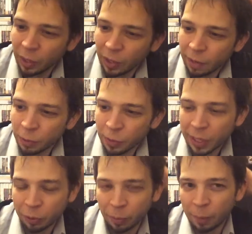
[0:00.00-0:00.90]
If you
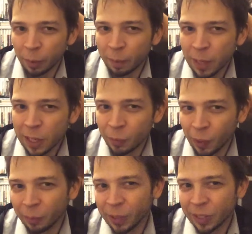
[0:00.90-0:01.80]
guys remember, the
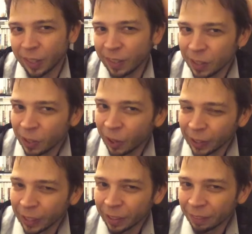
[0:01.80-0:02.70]
PS1 was like the
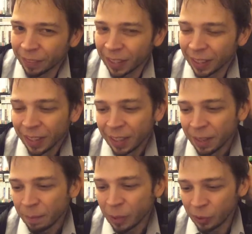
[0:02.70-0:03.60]
dawning of the
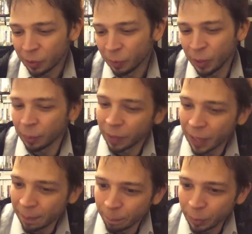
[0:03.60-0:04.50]
music rhythm
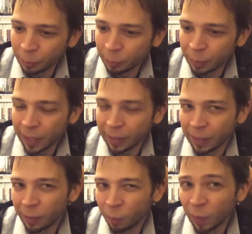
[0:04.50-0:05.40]
game boom,
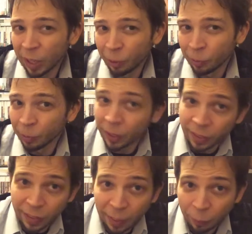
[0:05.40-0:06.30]
and my girlfriend at
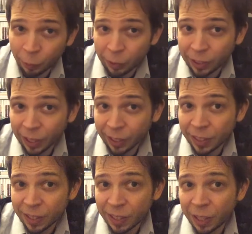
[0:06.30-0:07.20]
the time really liked
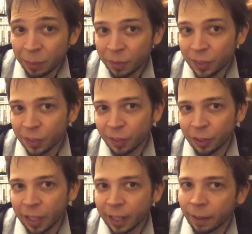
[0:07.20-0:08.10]
these games, so
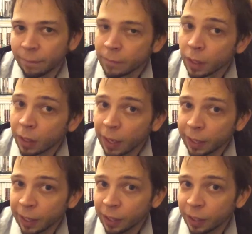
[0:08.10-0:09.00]
I
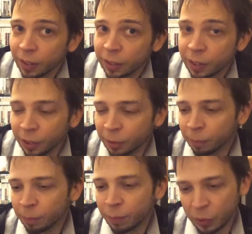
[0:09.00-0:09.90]
got a ton of
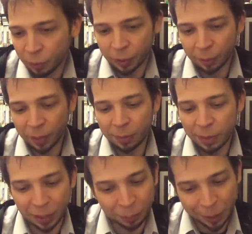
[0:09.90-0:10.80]
music rhythm games
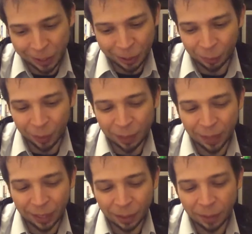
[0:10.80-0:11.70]
on the PlayStation 1
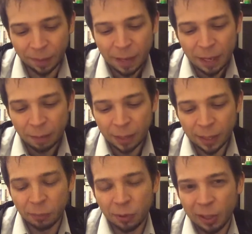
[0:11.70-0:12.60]
back then because
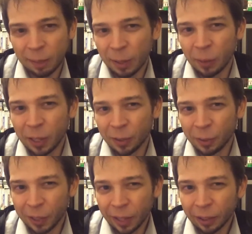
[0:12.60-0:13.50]
it was something we could do
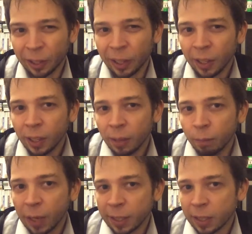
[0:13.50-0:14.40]
together.
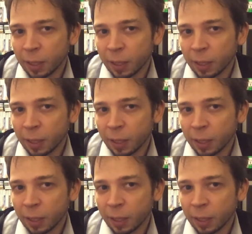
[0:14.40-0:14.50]
But